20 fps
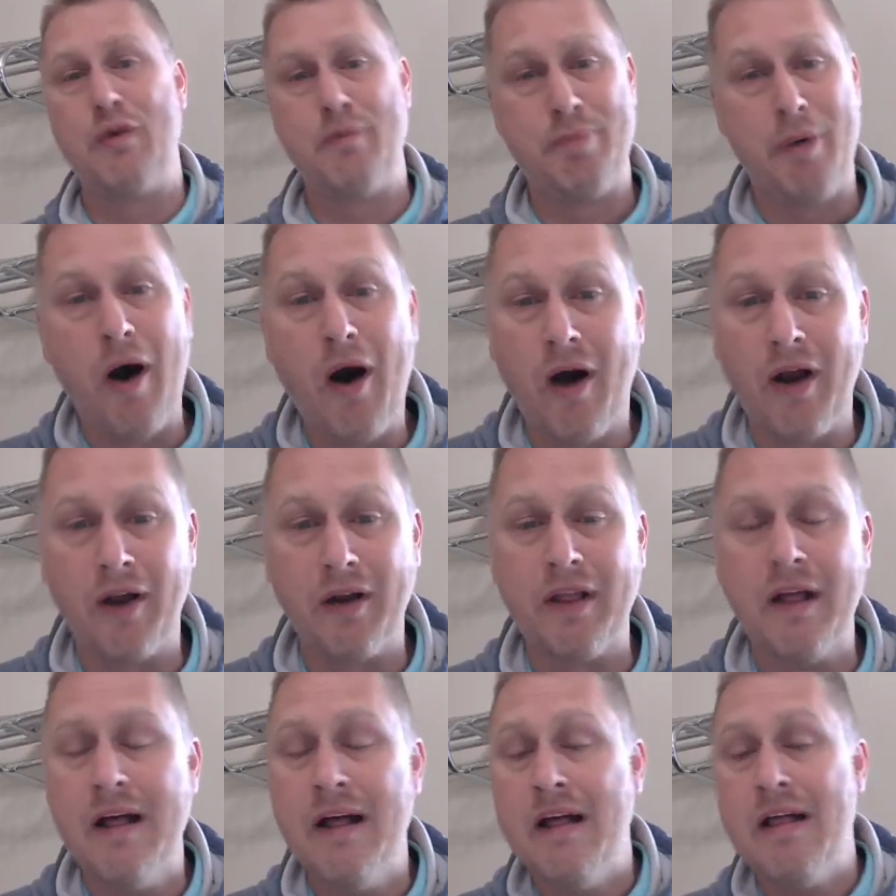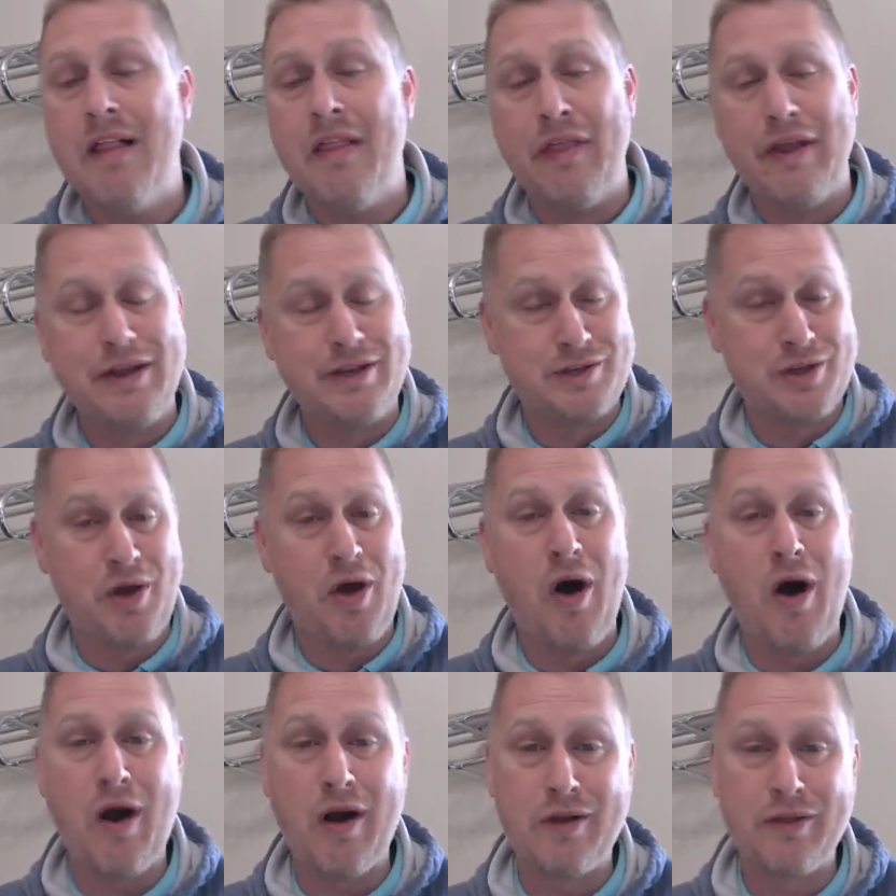the part, they
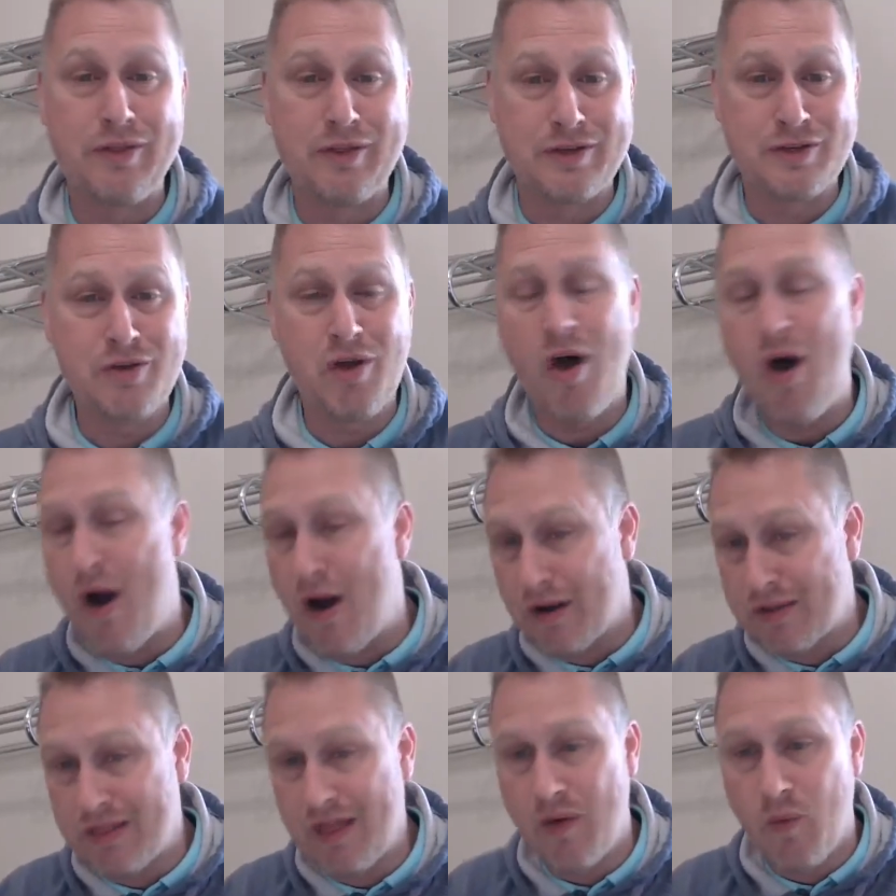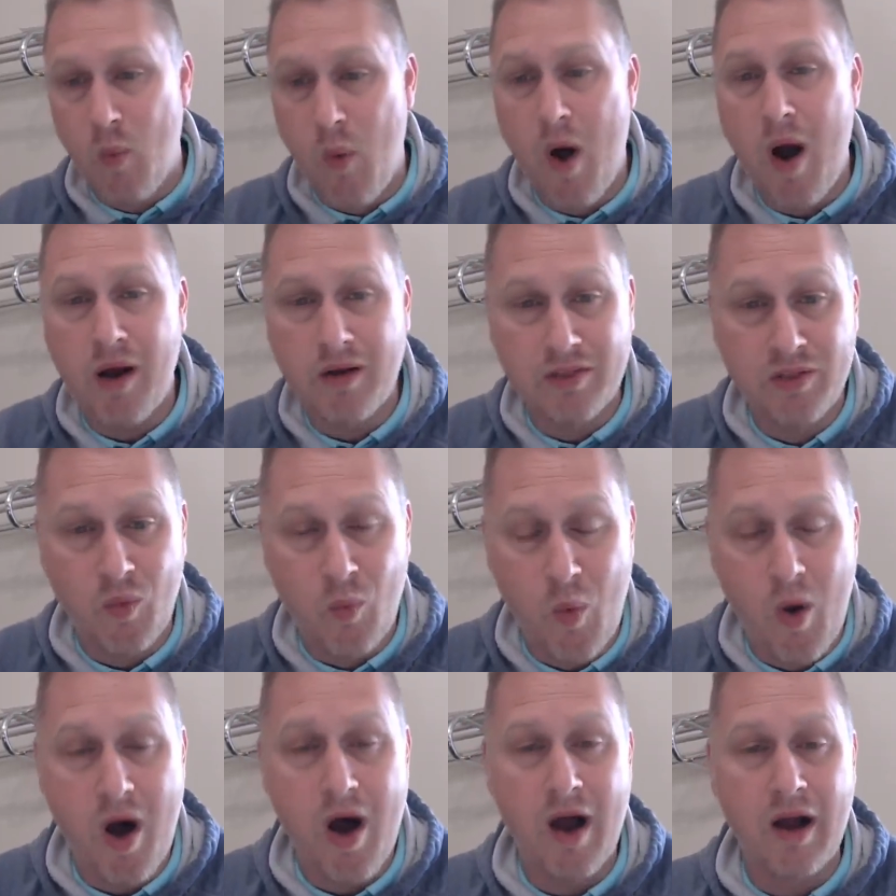talk the talk, they walk the
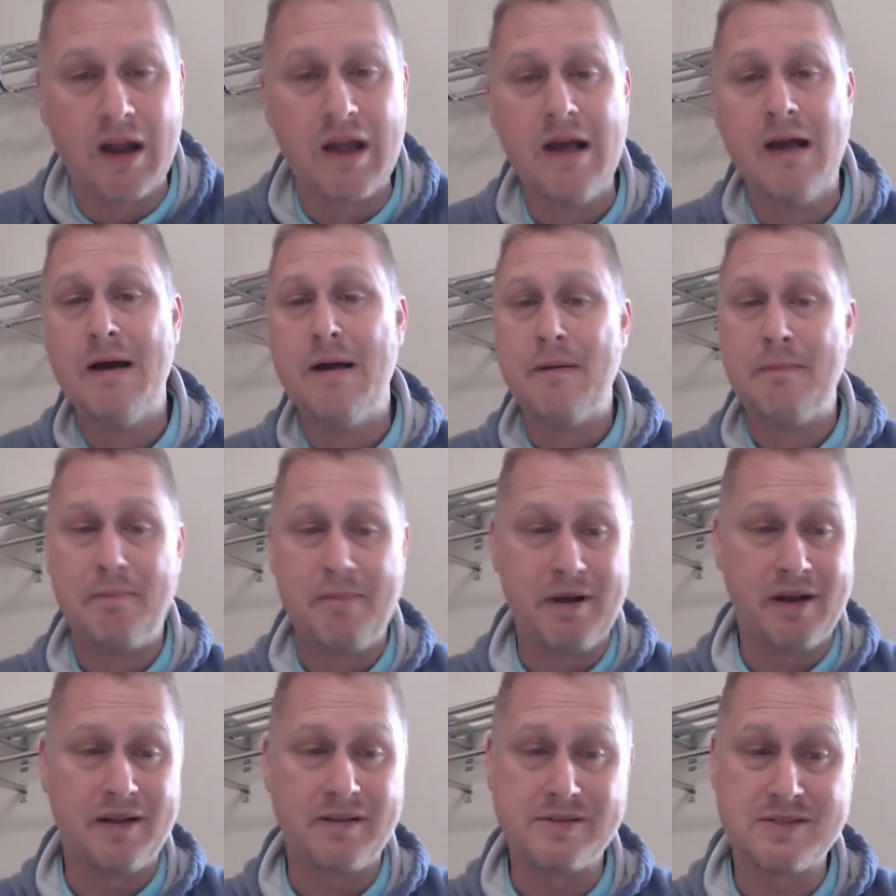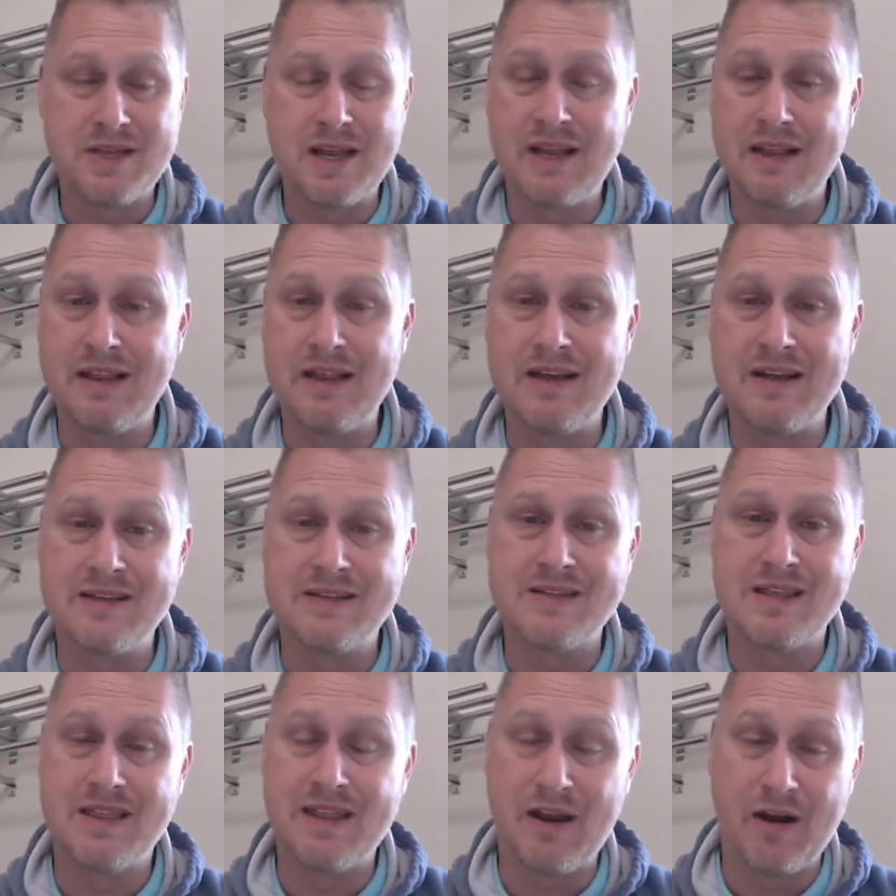walk. But I'll say
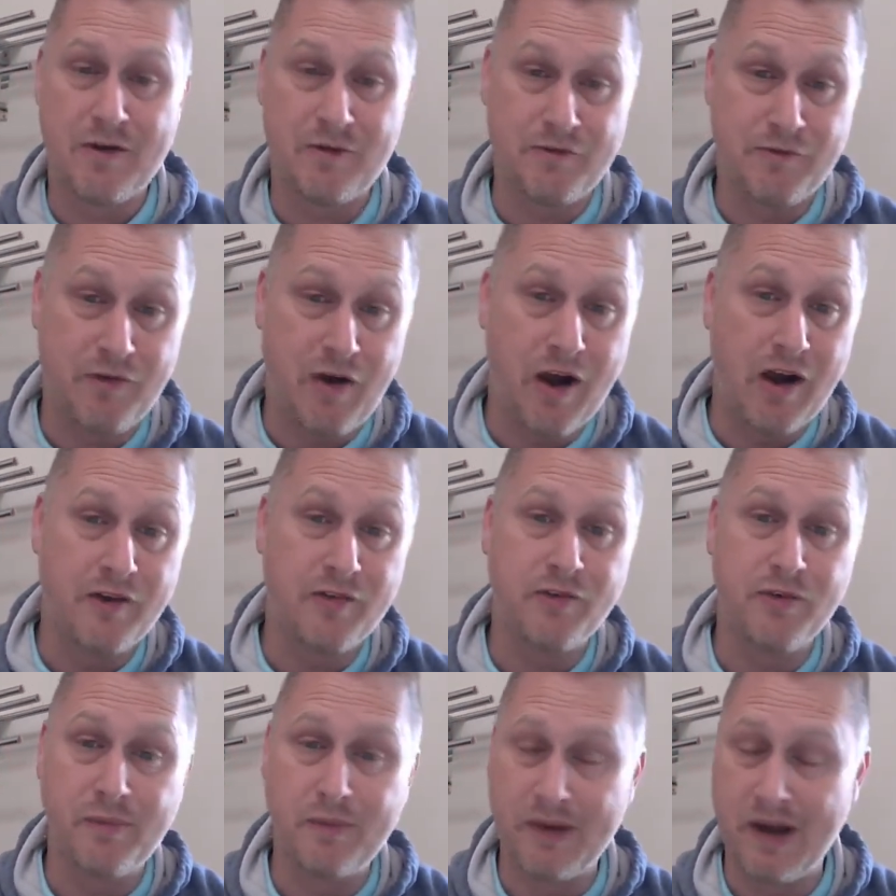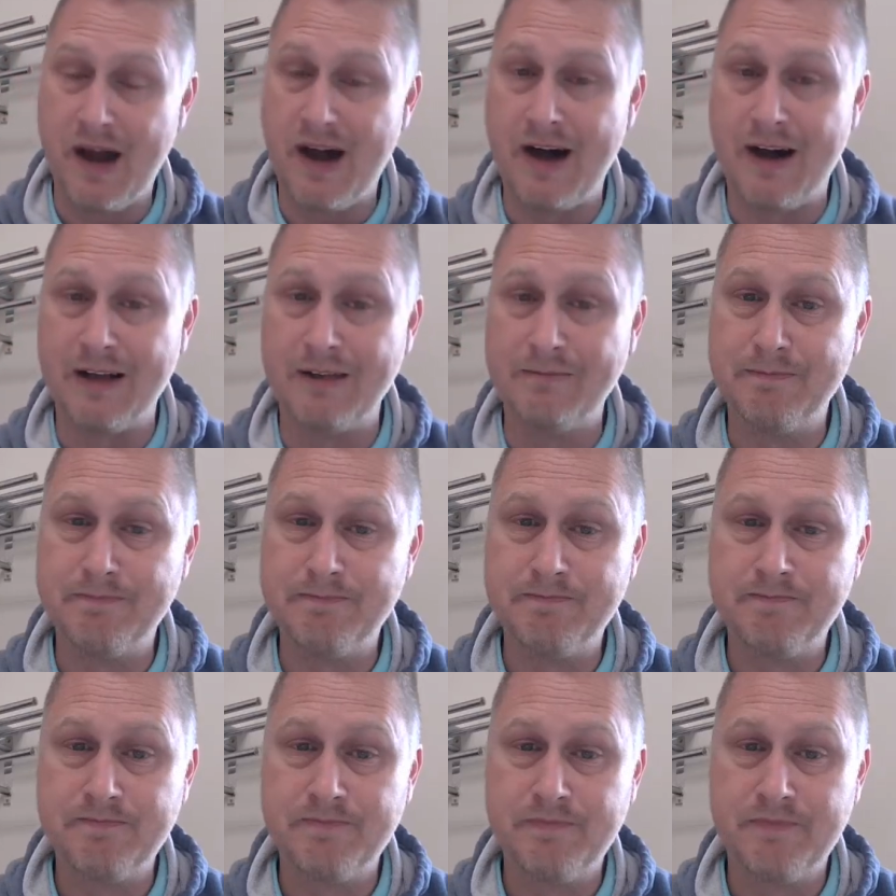this they are far from God
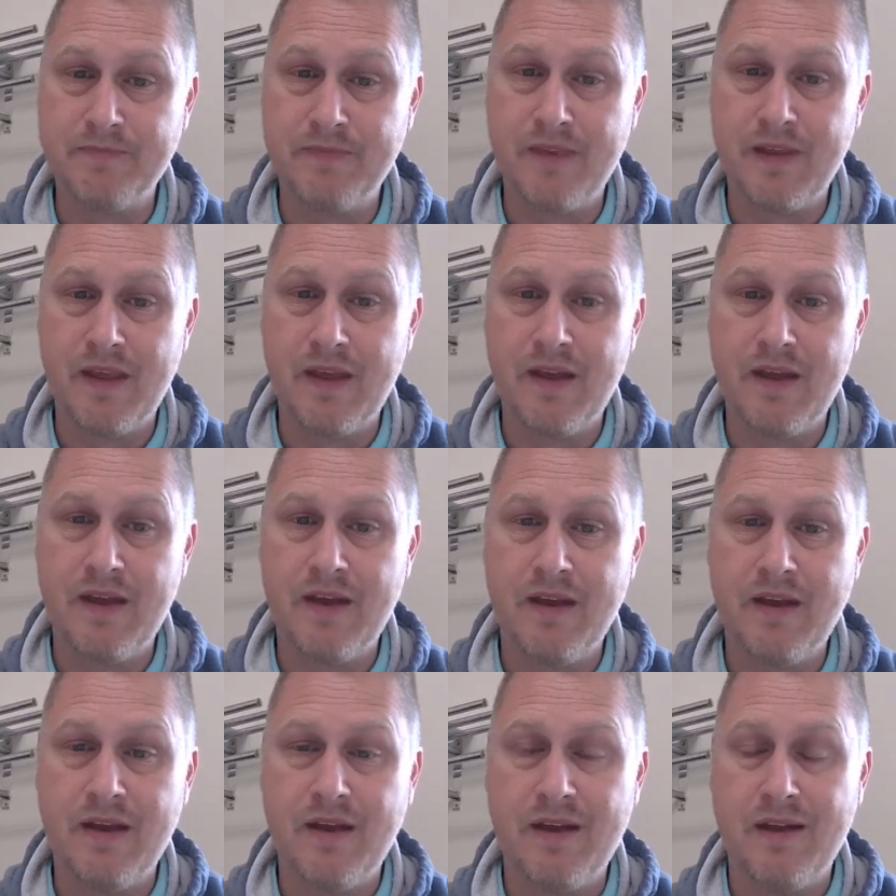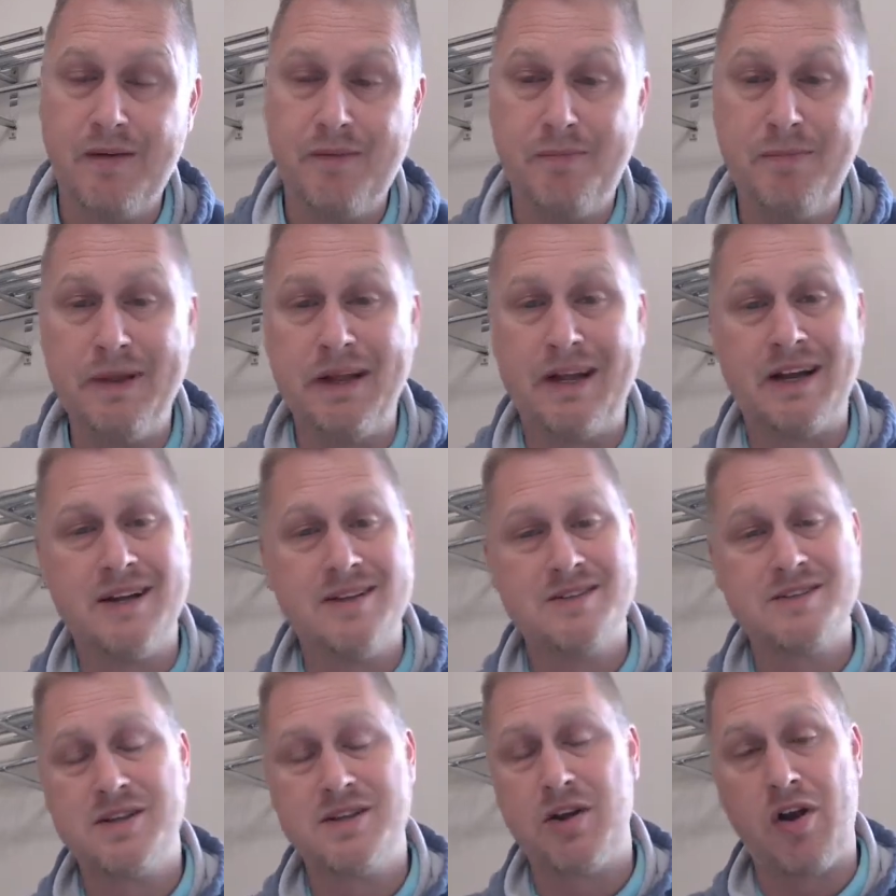
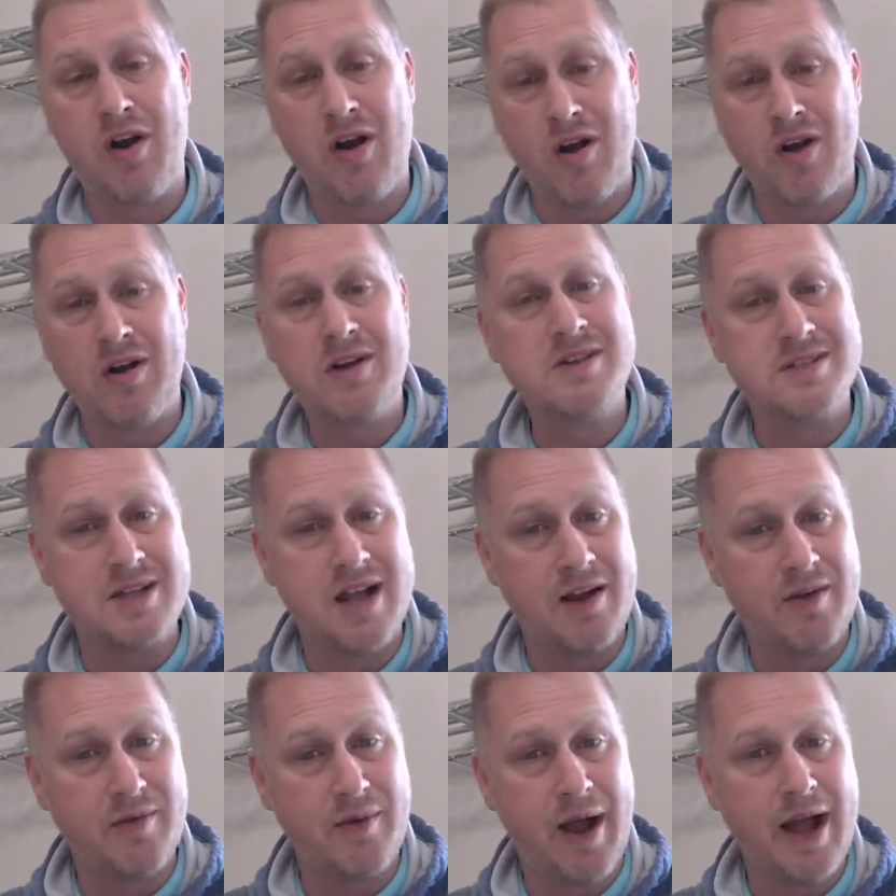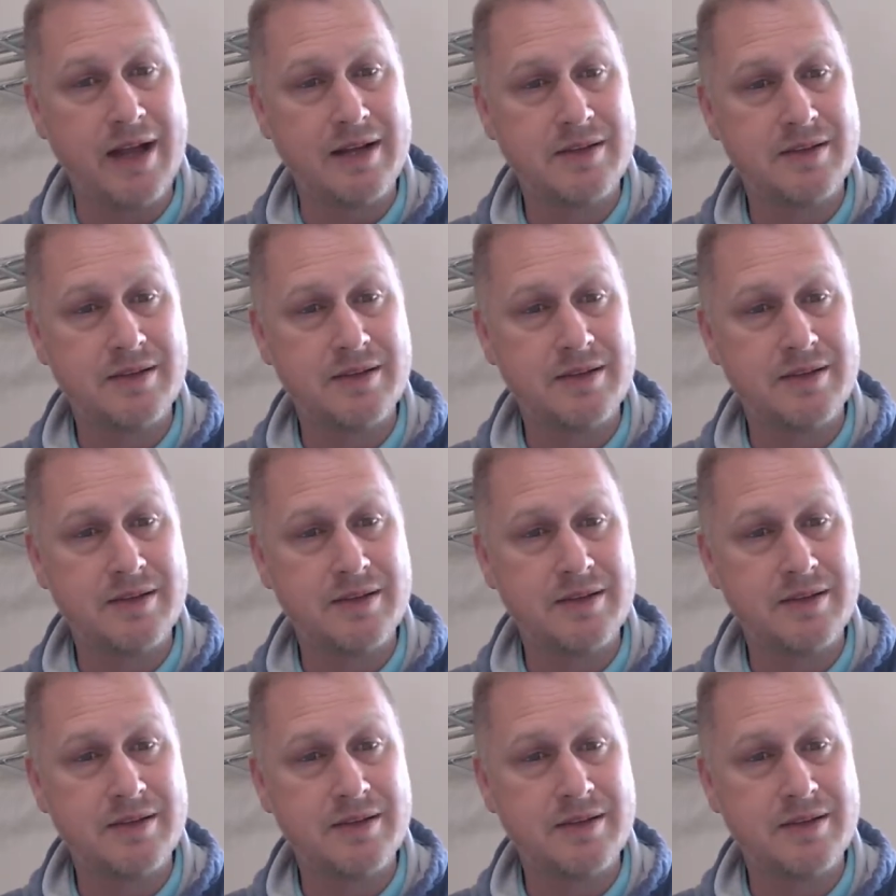because their heart is not right.